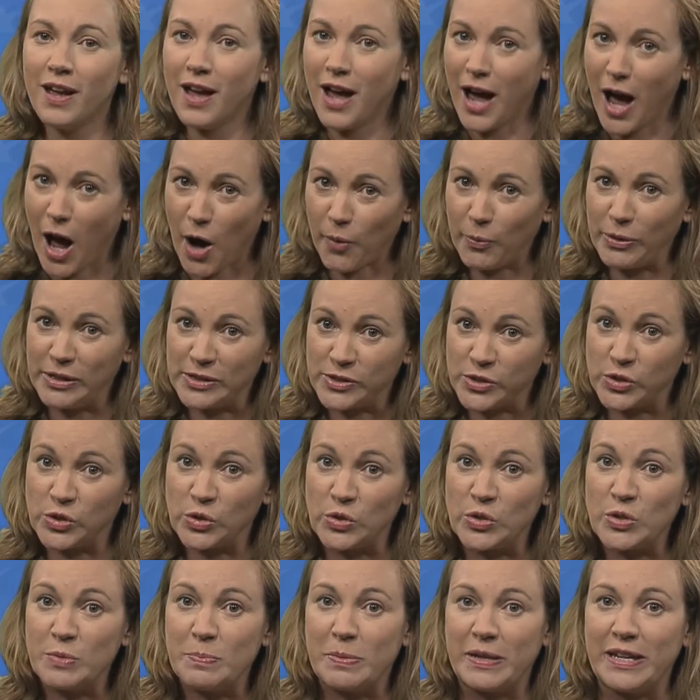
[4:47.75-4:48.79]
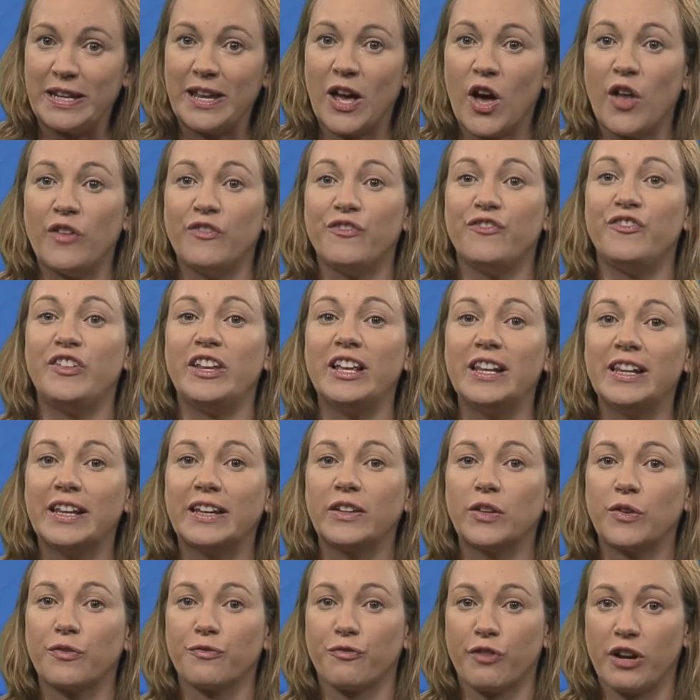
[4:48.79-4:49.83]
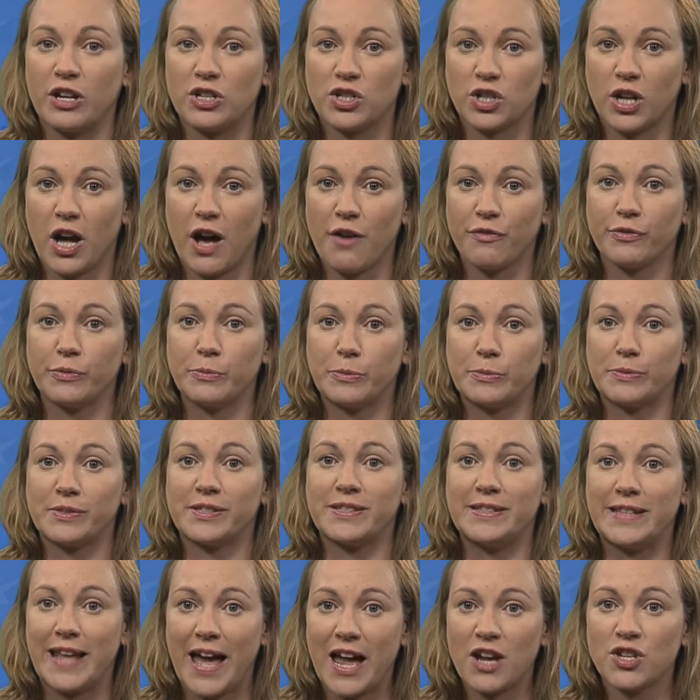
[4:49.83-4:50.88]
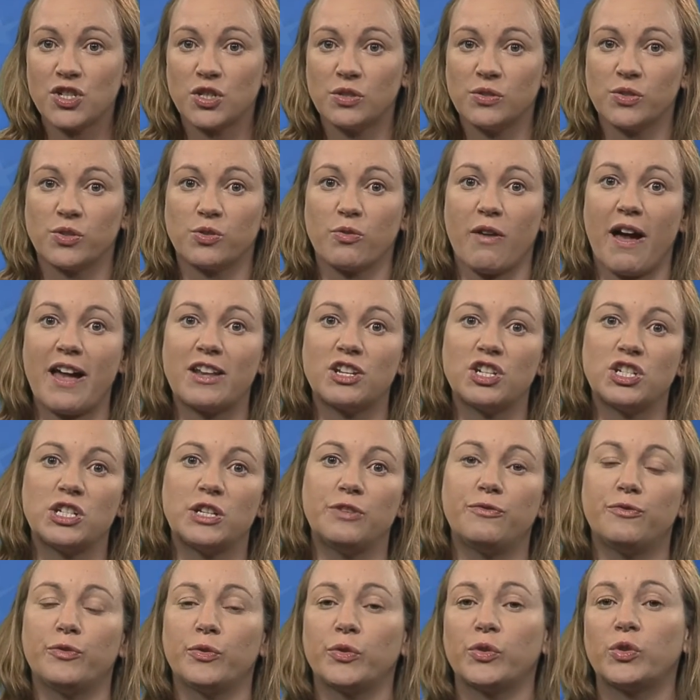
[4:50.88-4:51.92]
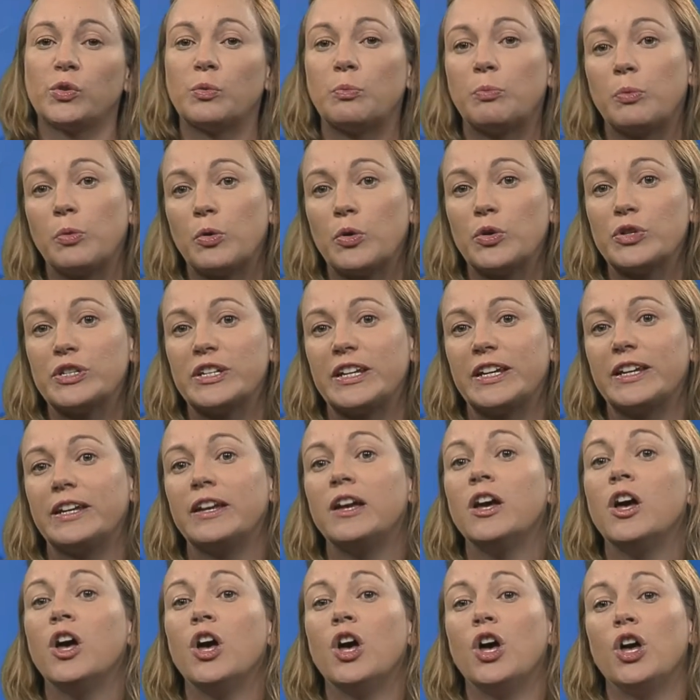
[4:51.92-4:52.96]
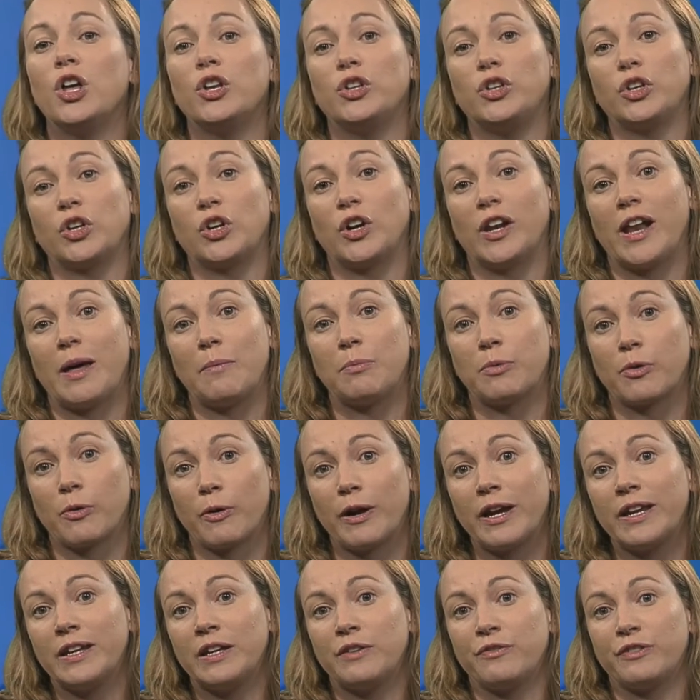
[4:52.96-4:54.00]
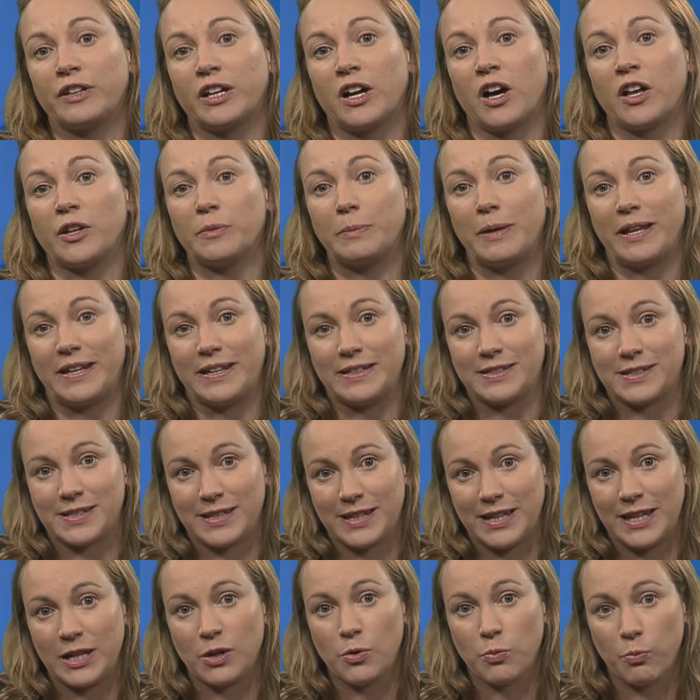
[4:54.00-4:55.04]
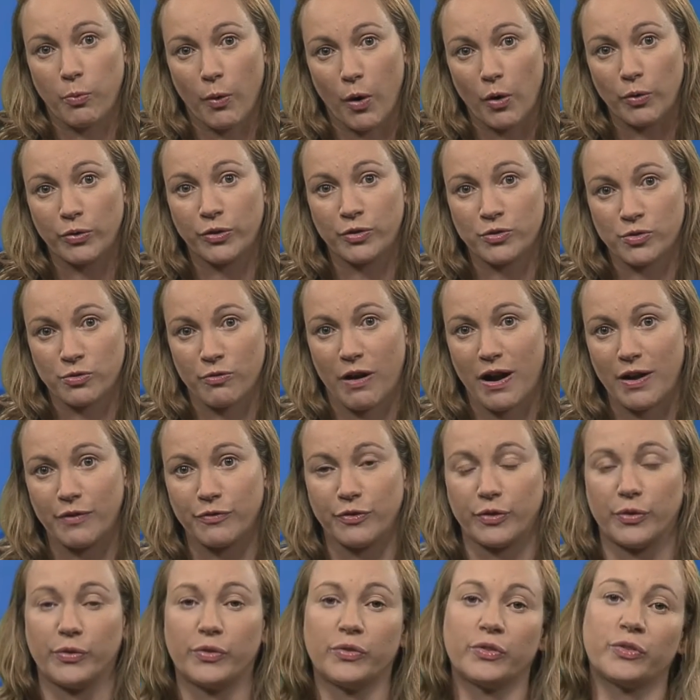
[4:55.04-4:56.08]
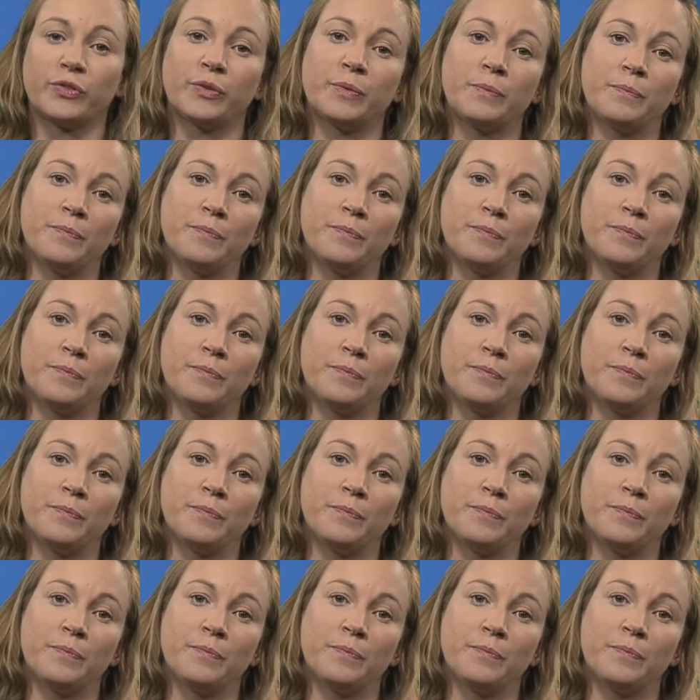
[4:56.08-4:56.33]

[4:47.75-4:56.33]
I will soon be unveiling the French government's national strategy for supporting the collaborative economy and its key growth drivers.